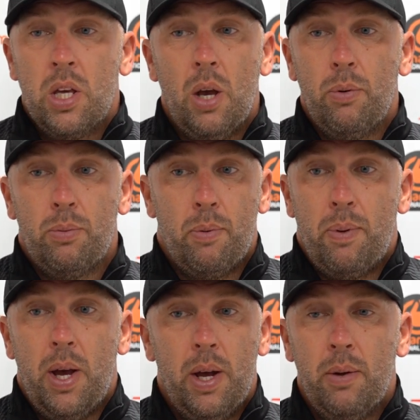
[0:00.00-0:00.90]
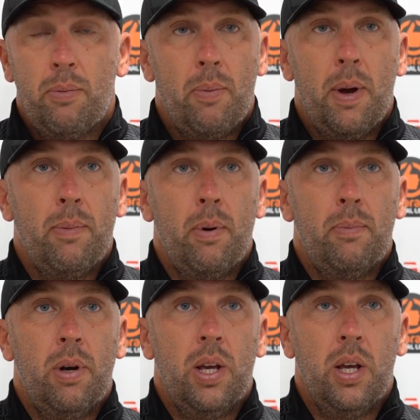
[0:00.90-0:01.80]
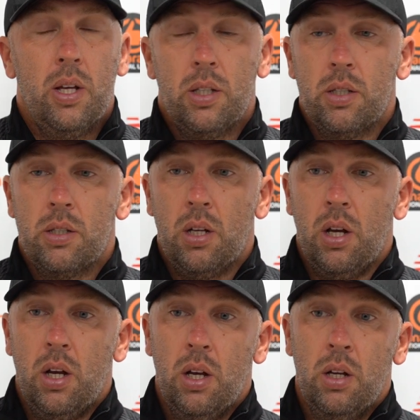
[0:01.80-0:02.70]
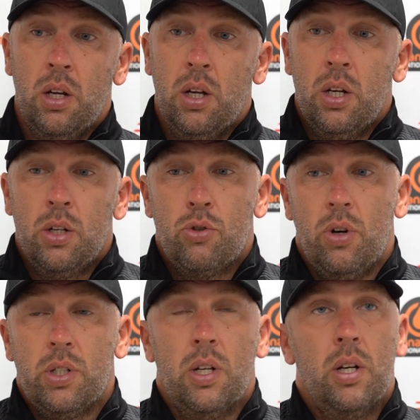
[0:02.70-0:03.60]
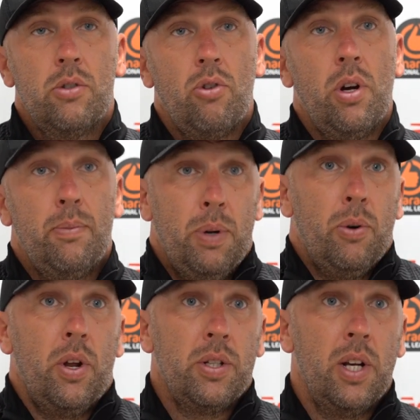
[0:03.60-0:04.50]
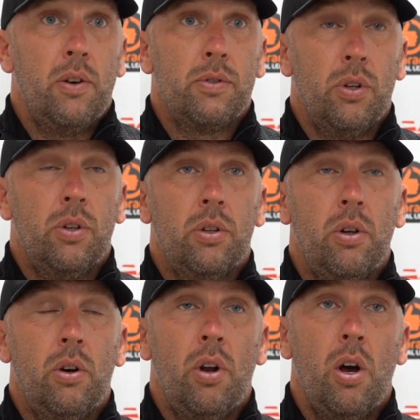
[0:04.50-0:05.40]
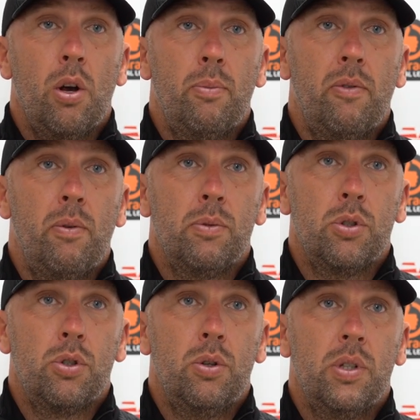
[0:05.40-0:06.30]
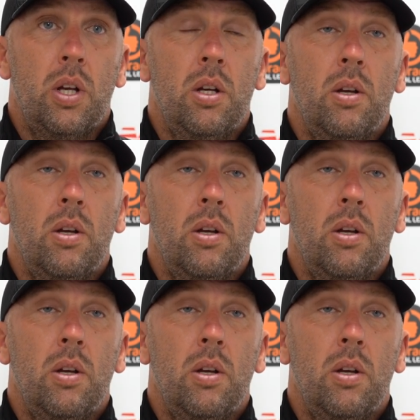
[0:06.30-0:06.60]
yeah, we'll prepare properly and try to build ourselves on our good performance on Tuesday.